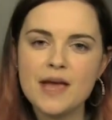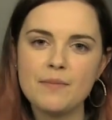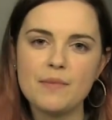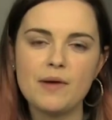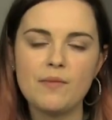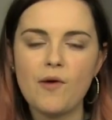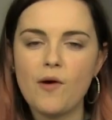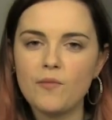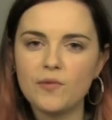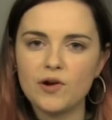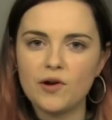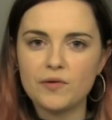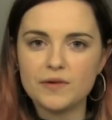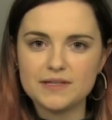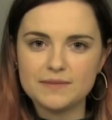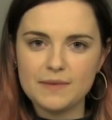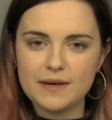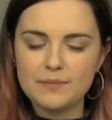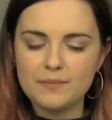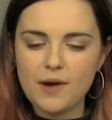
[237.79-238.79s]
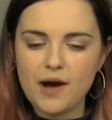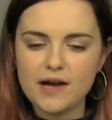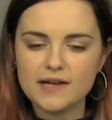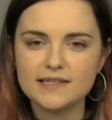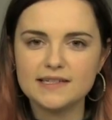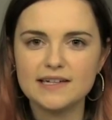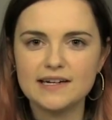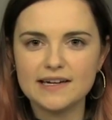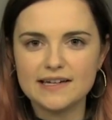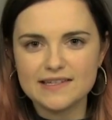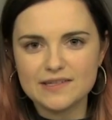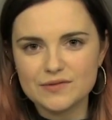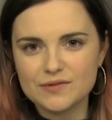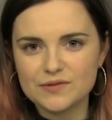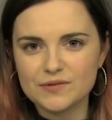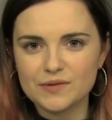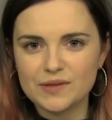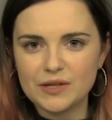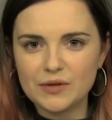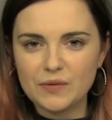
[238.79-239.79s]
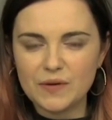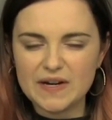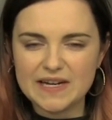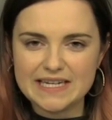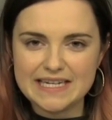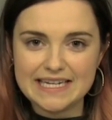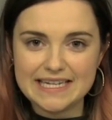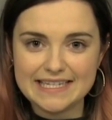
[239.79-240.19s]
my mom would always make pasta because it was really quick and